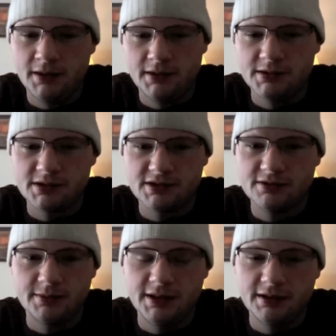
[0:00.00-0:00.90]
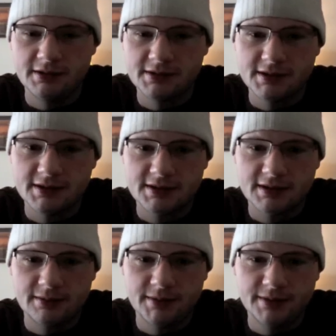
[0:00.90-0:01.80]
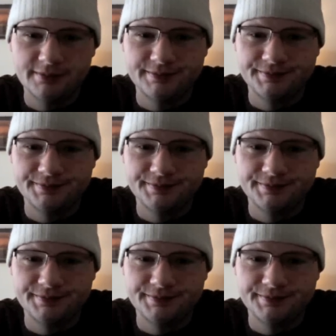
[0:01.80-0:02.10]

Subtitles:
There's just so many notes. I mean,